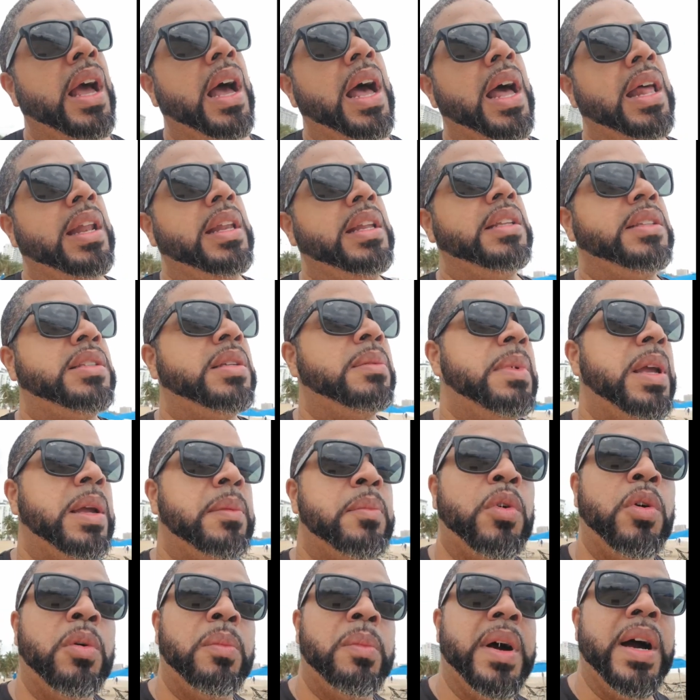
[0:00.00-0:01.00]
I need to
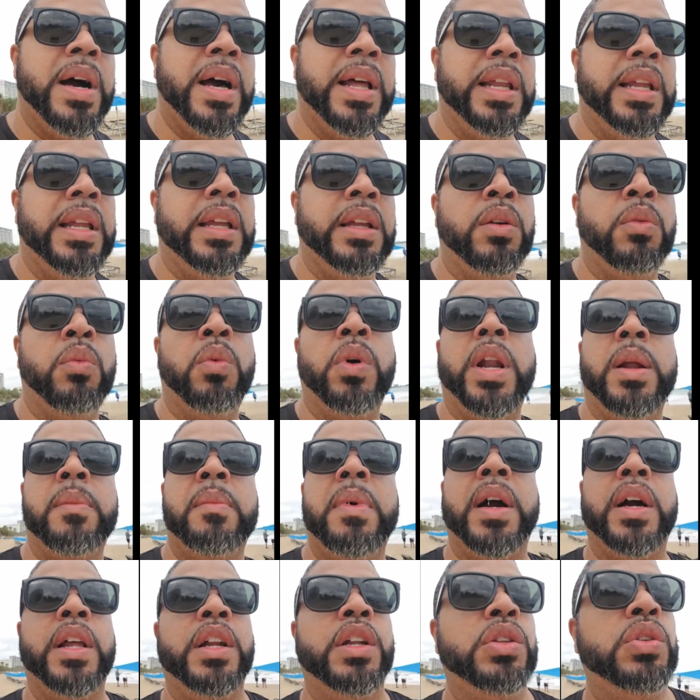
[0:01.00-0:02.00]
make more money. What
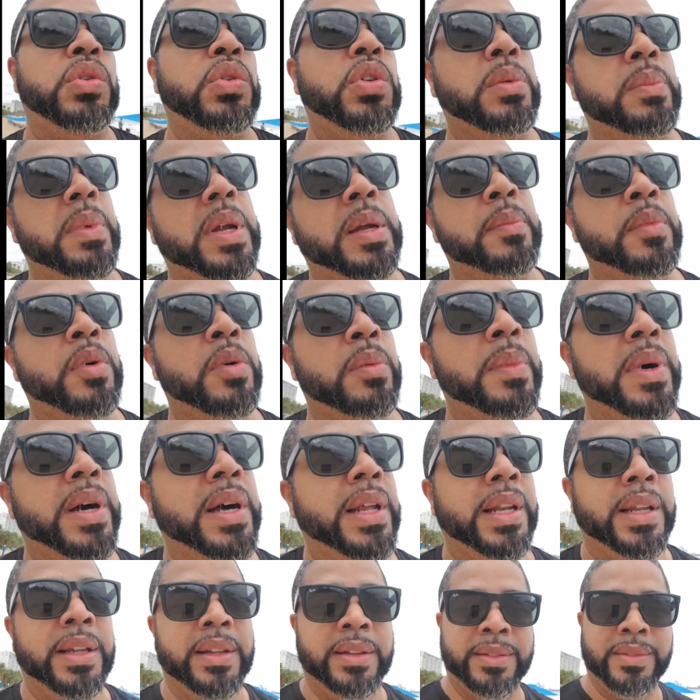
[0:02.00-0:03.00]
am I gonna do to make more
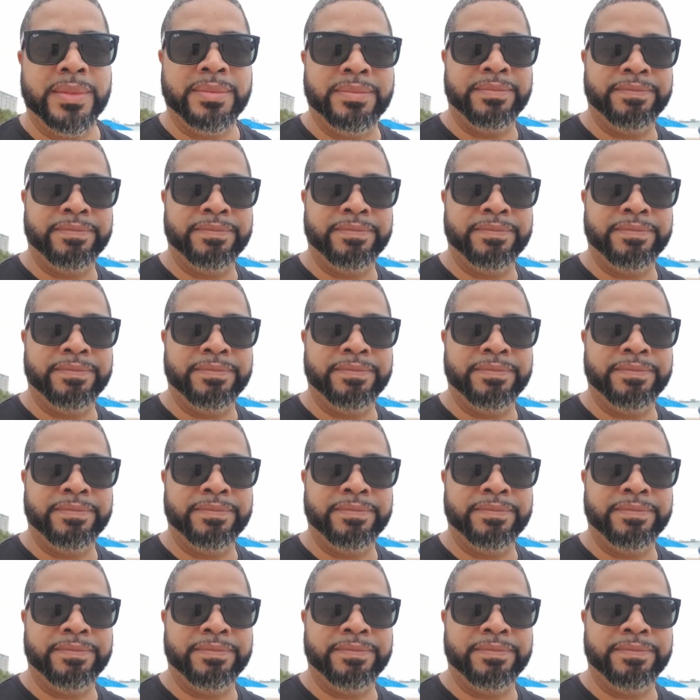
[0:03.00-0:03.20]
money?